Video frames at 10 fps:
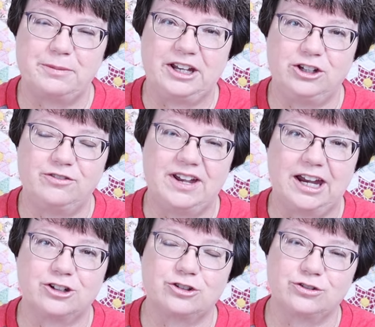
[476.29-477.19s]

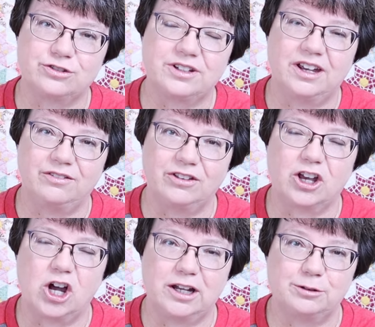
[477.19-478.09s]
manufacturers of the
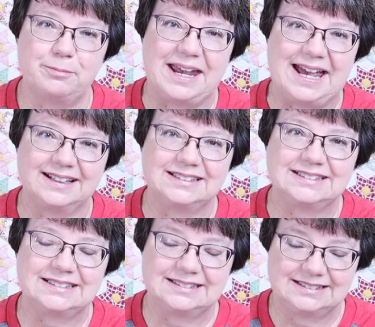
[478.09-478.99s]
cotton bags.